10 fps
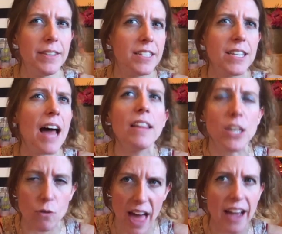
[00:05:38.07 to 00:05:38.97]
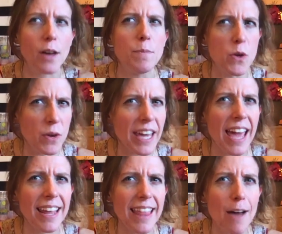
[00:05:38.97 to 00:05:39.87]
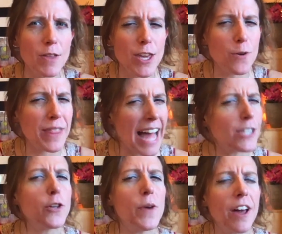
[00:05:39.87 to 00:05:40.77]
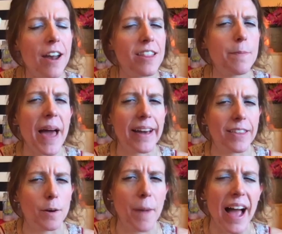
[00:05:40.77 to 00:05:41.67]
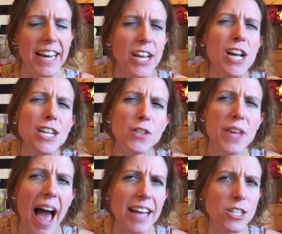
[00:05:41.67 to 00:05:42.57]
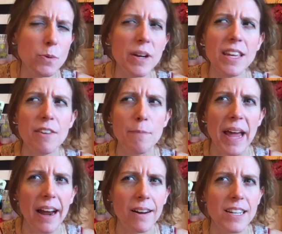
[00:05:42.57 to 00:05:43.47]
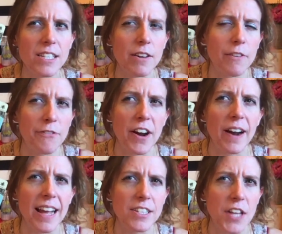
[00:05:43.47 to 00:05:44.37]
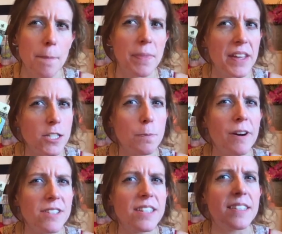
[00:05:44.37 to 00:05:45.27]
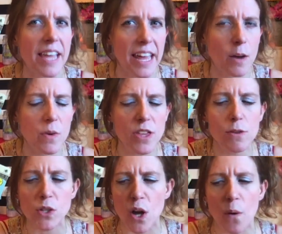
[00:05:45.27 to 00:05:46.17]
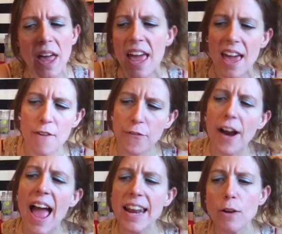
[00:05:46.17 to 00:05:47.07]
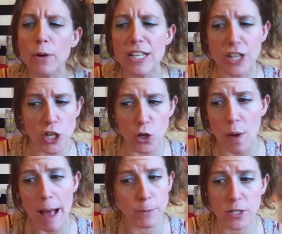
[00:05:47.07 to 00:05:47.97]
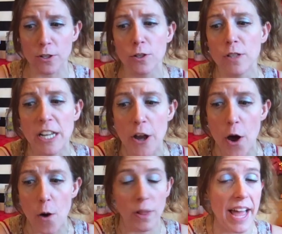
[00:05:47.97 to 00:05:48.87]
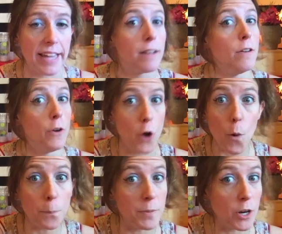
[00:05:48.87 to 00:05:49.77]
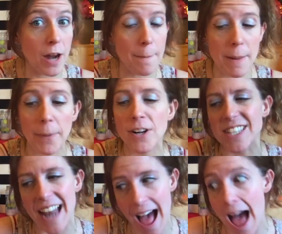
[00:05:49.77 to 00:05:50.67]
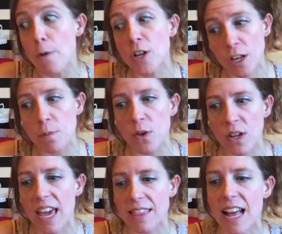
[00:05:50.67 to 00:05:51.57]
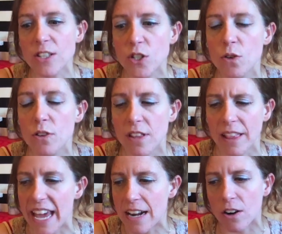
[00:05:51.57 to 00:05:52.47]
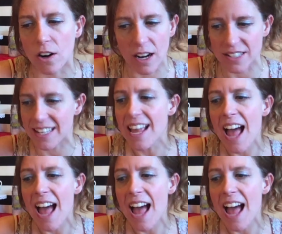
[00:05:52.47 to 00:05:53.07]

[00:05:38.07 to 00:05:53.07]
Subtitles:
telling you that, communicating that with you, that's going on in the back of their mind. So yeah, I just want to give my Aries a fair heads up. This person is in it with you. So if for any reason you absolutely know, like, nope, you're not my person, I would communicate that sooner than later, or else